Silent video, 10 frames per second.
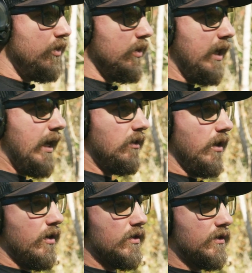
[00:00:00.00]
Now you can
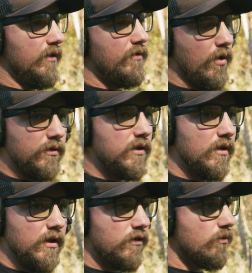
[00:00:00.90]
add layers of difficulty
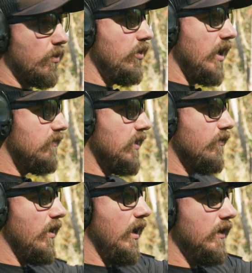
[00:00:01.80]
to this where you have
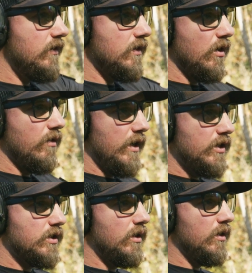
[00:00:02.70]
different heights and
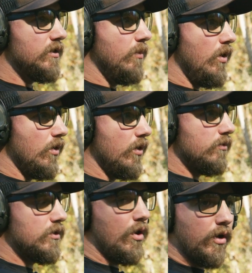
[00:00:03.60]
elevation and
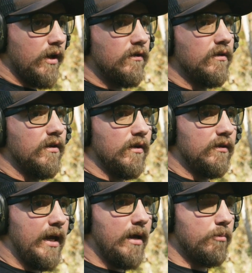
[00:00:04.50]
smaller targets and things
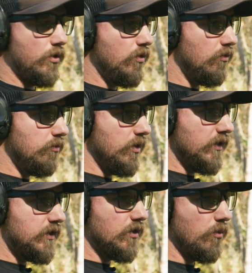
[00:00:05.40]
like that, but
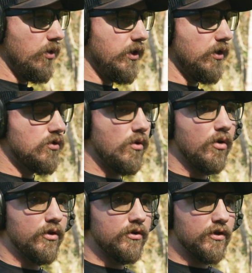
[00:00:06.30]
this is a really good
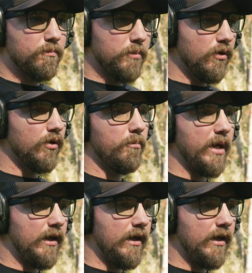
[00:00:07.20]
drill to just build a